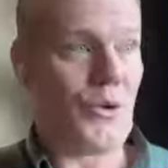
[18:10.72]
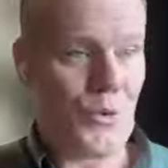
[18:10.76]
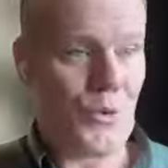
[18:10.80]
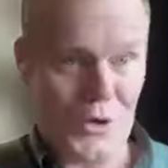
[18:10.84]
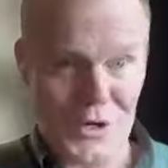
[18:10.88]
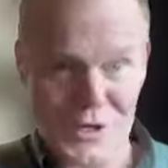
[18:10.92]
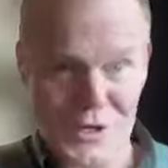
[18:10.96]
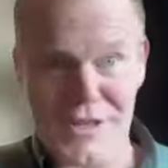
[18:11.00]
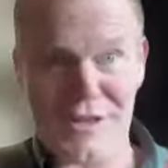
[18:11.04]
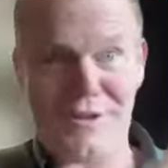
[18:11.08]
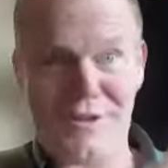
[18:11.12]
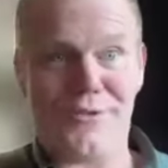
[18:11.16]

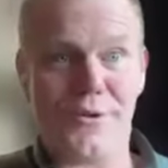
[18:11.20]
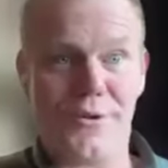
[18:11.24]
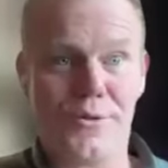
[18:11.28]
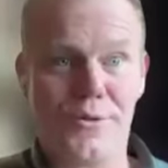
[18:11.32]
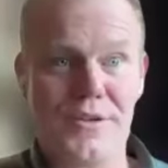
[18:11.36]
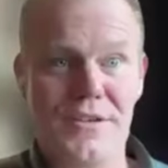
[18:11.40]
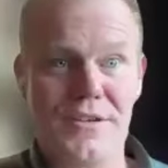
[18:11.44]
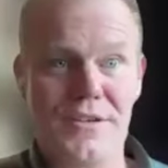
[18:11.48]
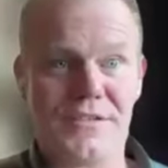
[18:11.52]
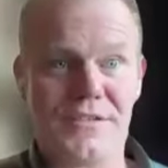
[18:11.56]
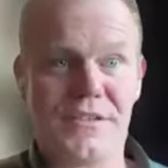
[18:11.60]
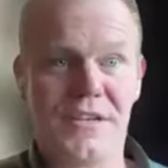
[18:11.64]
worry, we're going to
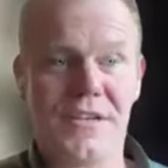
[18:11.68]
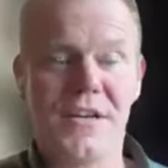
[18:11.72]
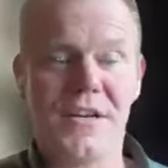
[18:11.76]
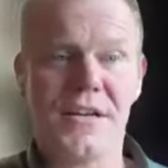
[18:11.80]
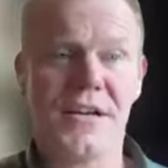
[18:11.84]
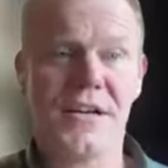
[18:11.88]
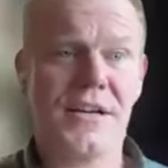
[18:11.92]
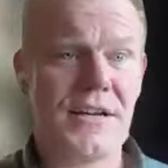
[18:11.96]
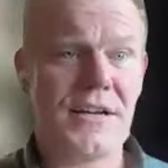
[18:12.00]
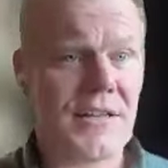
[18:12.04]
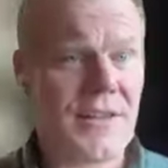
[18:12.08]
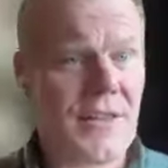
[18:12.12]
get through
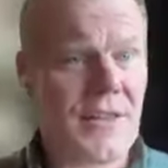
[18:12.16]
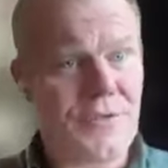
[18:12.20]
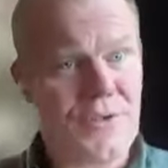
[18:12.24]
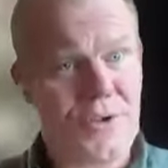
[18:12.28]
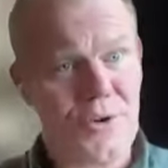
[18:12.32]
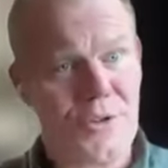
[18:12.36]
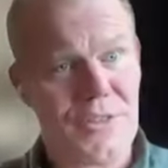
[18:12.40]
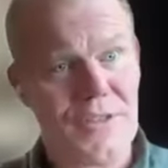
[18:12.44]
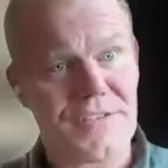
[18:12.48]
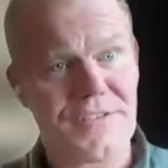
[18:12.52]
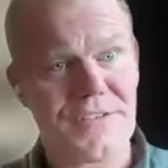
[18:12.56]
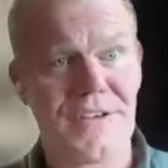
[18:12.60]
this.
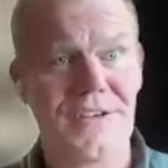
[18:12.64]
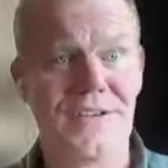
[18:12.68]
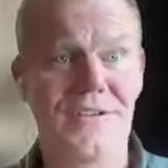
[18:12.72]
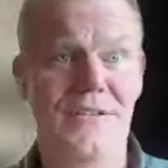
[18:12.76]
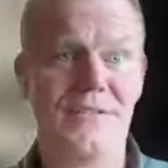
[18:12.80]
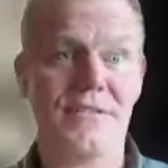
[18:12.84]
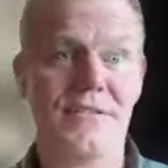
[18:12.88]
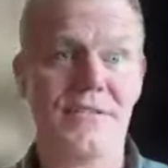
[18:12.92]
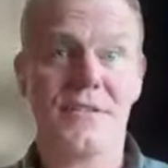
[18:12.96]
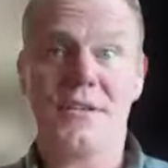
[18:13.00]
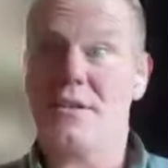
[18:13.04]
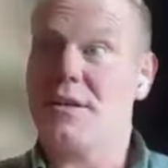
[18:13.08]
And then the other
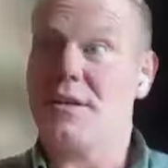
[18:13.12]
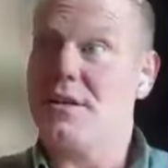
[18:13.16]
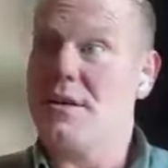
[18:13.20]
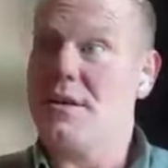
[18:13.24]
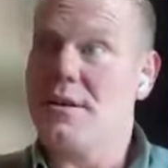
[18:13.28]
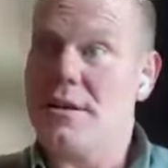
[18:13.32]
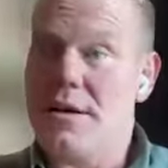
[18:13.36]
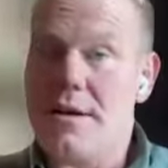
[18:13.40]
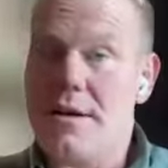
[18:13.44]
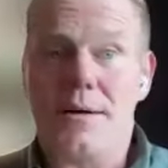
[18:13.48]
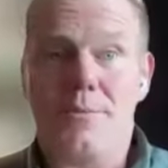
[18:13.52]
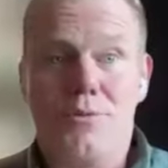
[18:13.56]
side,
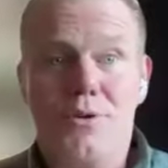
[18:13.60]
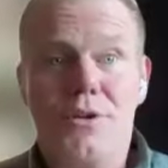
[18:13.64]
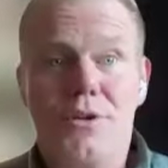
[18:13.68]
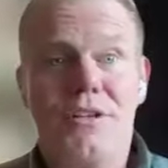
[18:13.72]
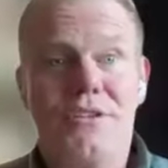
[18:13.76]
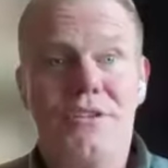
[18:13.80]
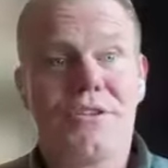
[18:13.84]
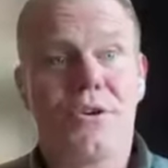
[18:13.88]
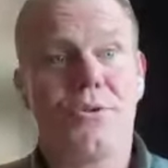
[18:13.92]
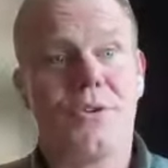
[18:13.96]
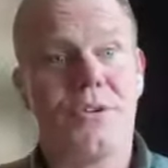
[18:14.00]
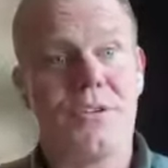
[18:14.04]

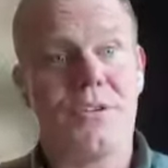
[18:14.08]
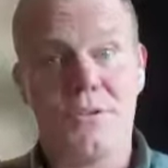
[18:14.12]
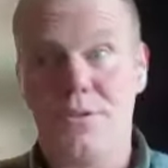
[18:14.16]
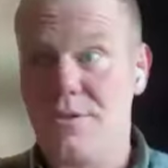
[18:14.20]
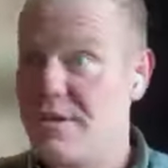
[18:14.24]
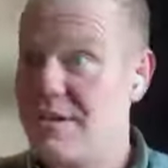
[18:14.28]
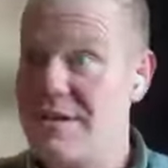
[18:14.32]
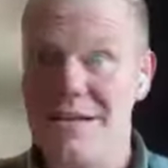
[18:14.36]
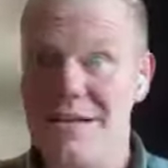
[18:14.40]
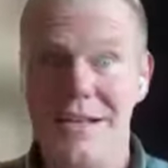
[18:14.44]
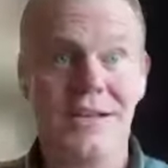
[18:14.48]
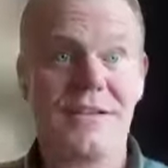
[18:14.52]
I'm really
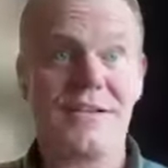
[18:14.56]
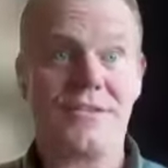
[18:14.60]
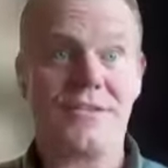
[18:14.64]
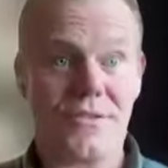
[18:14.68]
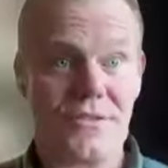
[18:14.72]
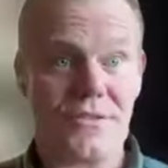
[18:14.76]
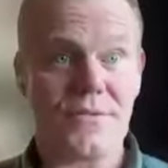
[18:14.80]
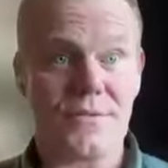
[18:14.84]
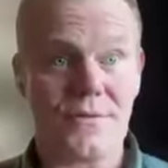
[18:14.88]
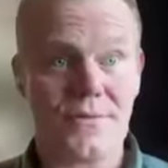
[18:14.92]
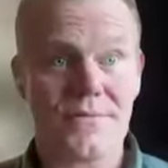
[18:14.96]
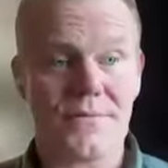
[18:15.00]
sorry, the
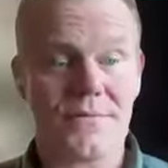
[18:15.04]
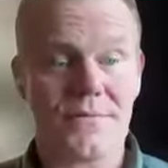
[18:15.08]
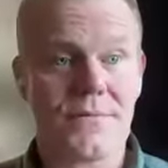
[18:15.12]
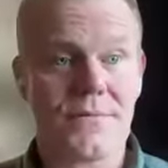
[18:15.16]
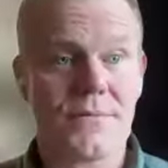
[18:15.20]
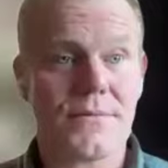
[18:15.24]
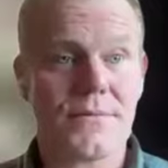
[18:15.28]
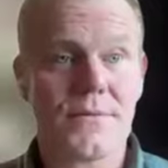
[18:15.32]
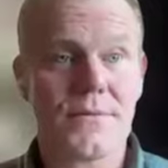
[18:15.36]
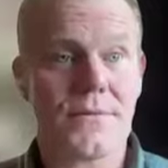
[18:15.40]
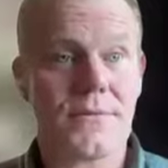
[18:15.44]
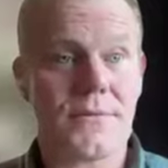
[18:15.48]
client
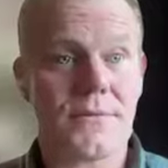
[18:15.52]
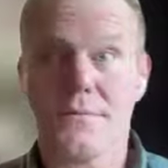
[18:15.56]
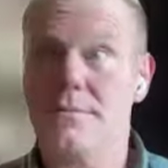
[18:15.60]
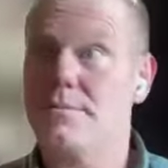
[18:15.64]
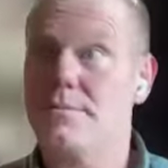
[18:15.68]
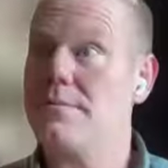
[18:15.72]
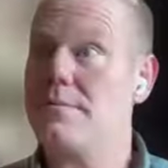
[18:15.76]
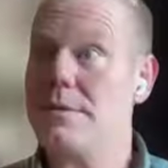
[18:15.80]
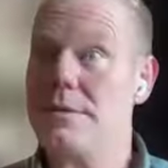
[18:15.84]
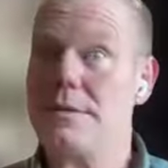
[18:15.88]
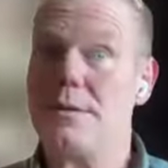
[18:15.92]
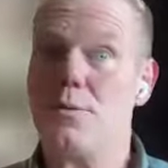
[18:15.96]
doesn't
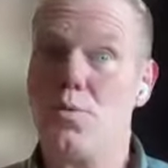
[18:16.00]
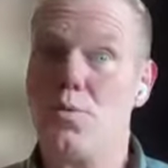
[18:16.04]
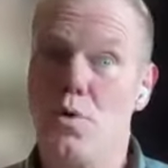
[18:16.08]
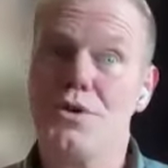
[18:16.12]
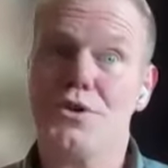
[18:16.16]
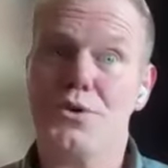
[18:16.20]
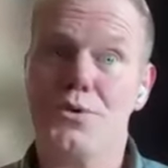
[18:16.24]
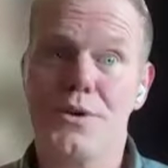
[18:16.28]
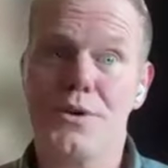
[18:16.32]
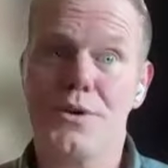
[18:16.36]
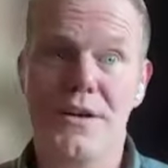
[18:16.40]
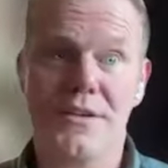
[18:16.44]

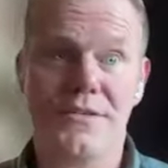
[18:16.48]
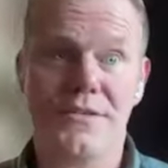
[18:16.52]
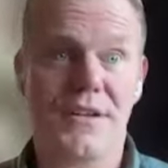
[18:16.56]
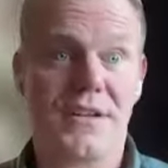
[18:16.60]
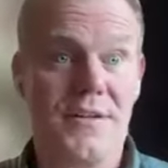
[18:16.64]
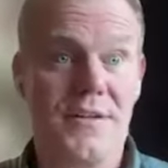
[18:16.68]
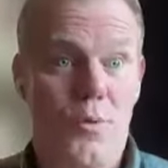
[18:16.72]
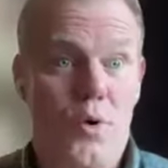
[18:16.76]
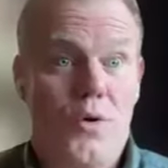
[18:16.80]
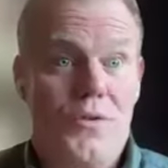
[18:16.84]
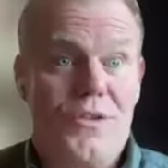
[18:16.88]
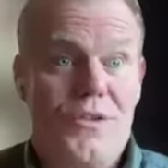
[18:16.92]
want you
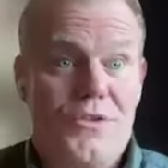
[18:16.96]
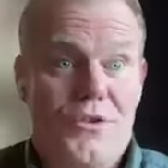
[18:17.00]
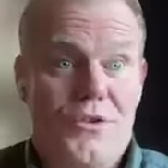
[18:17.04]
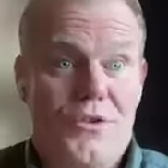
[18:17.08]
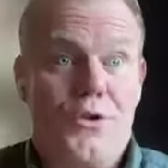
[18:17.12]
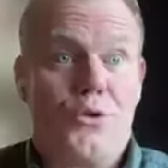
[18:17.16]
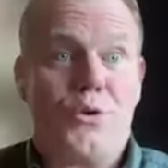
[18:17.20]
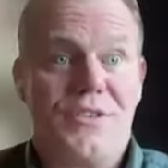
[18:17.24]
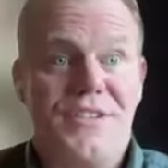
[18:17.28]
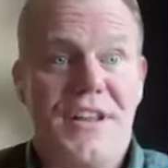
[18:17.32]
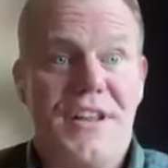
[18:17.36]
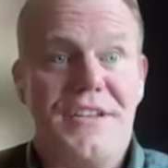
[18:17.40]
guys
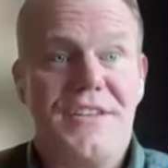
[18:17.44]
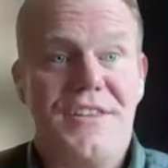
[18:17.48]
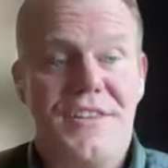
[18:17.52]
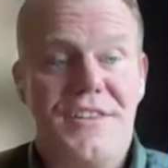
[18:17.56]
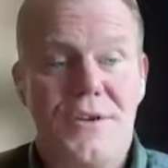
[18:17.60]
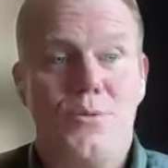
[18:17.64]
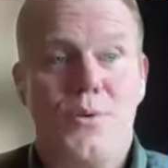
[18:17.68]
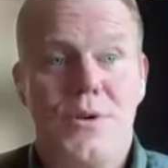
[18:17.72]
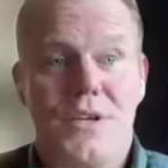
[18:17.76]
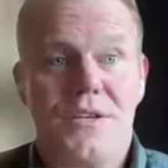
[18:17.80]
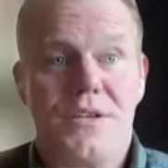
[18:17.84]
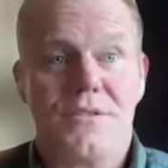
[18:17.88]
anymore. That there
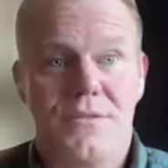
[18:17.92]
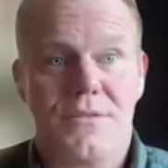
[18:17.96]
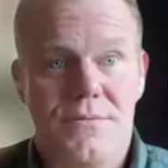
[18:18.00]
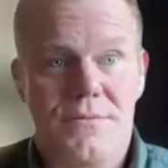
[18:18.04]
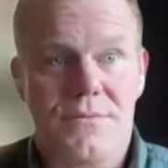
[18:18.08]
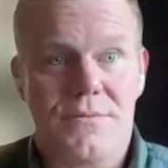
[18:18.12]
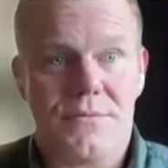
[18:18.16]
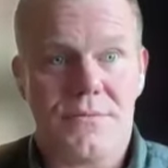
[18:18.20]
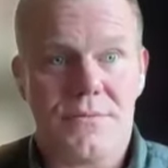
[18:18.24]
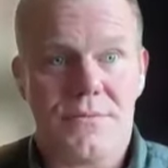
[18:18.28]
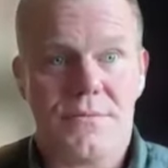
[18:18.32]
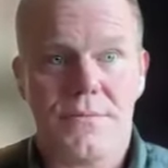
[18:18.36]
isn't anything we
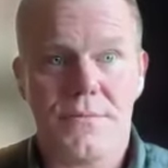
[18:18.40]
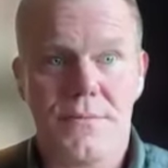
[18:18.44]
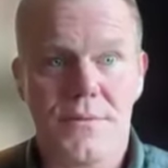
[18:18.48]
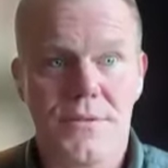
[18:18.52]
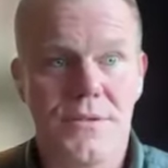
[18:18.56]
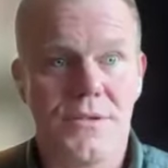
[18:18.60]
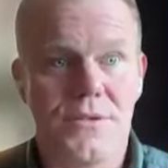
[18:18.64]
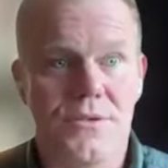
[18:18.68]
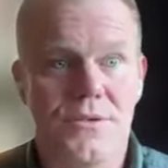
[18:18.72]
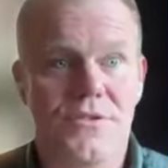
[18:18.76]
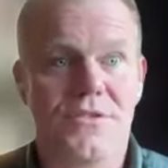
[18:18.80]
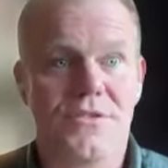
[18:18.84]
can
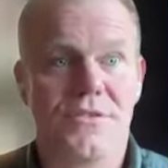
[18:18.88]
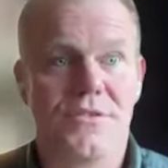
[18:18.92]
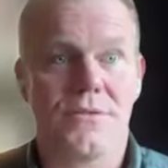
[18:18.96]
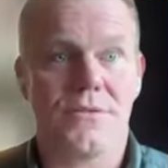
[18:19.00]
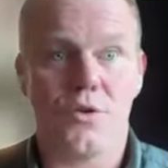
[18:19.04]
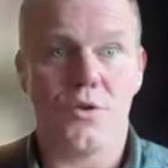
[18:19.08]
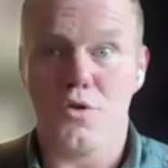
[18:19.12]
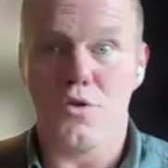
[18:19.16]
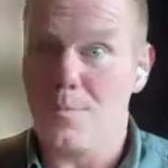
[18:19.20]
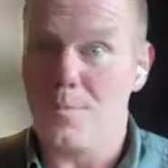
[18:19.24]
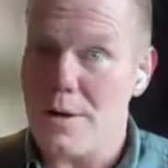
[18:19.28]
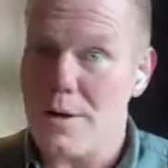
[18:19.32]

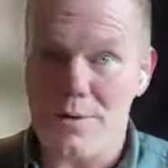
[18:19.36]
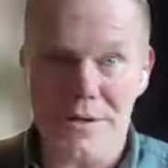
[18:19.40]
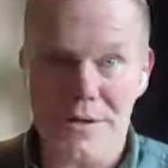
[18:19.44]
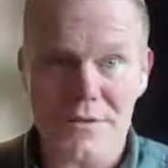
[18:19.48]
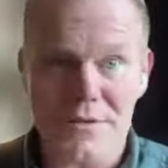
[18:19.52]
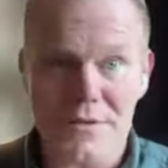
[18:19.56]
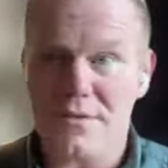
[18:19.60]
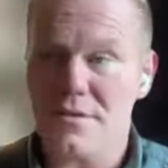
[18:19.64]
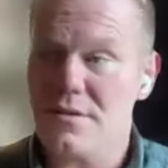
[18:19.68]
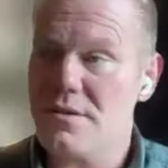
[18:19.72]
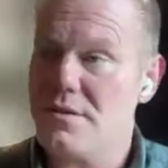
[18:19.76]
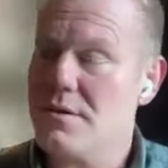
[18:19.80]
do
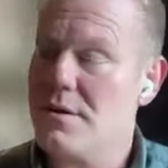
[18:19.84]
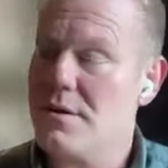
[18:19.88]
about